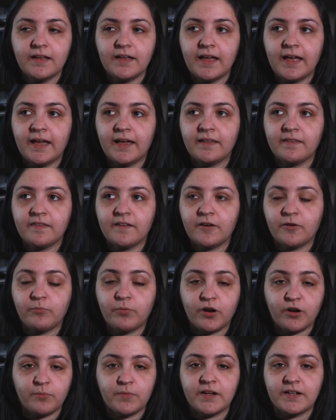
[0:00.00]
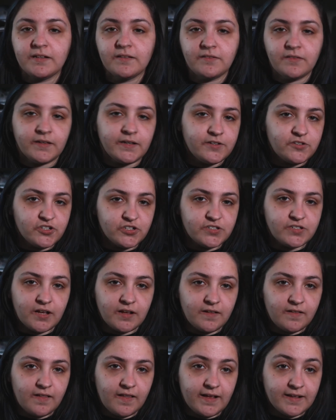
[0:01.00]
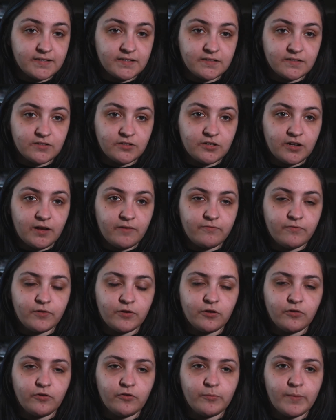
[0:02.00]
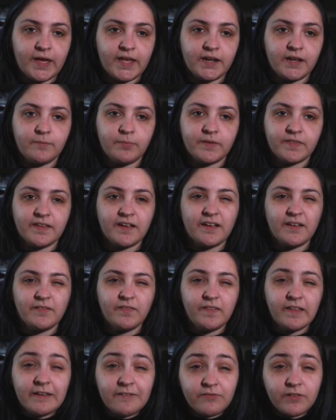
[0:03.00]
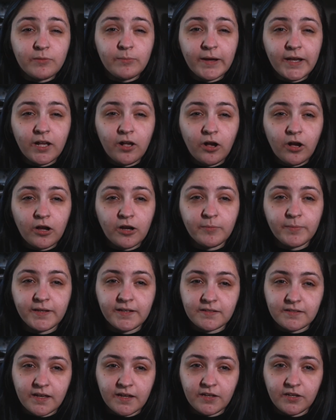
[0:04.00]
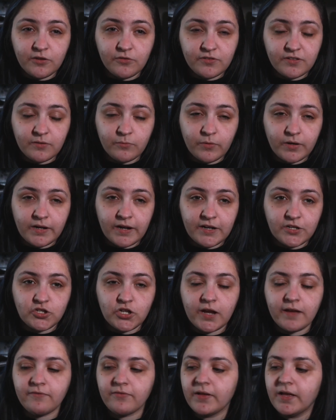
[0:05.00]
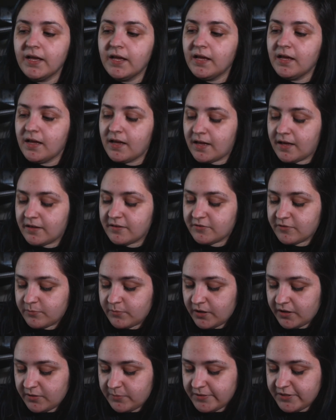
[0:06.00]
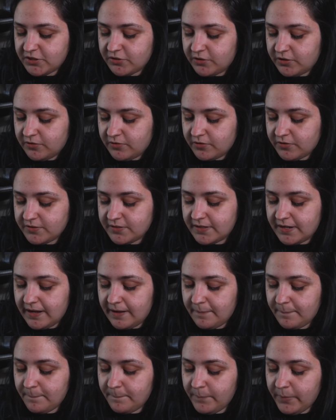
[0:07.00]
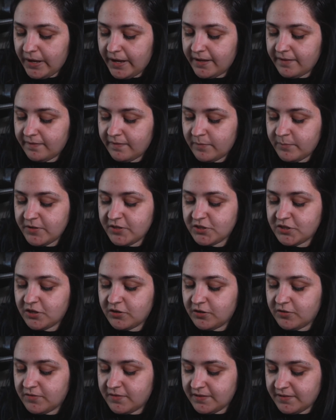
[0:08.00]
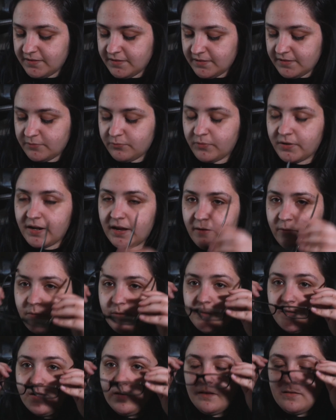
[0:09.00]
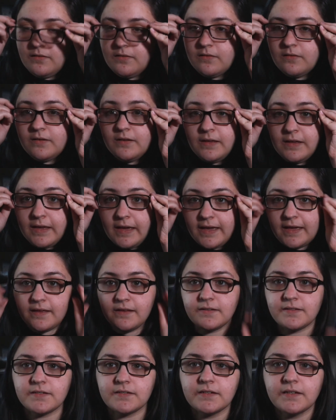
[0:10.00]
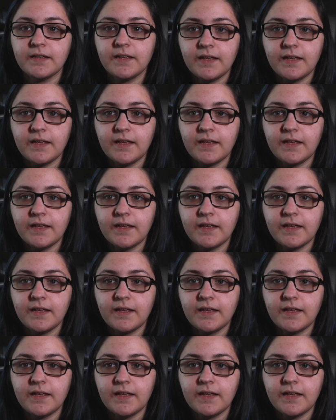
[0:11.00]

And they're permanently just sunglasses. They're not photochromatic, but they live in my car because I use them when I drive. So I'm not going to be showing you those today. But let me show you. This is what I would get.